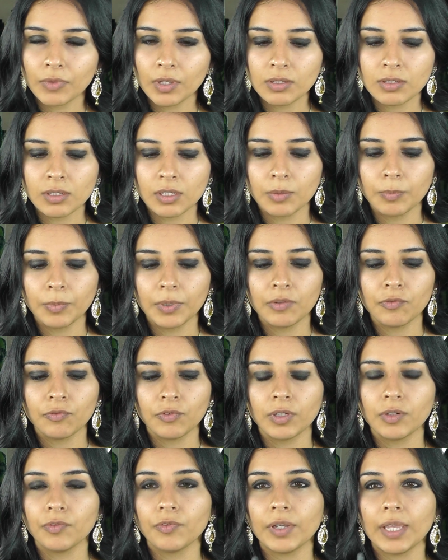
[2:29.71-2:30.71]
So you can put it in
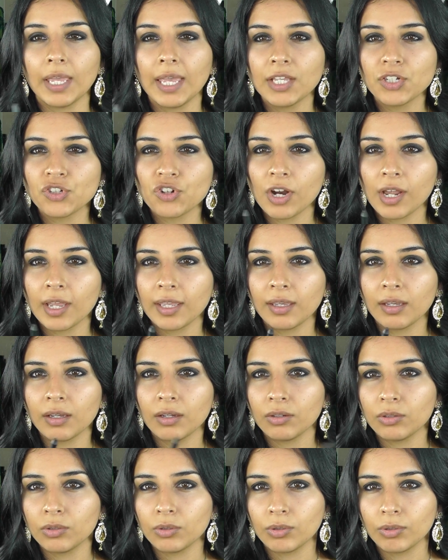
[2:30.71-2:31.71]
front of a
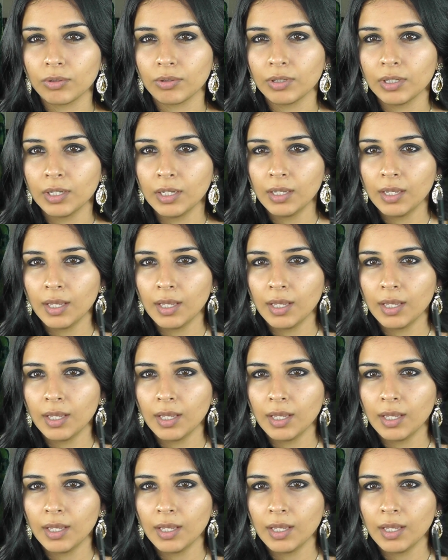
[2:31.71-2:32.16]
hairdryer or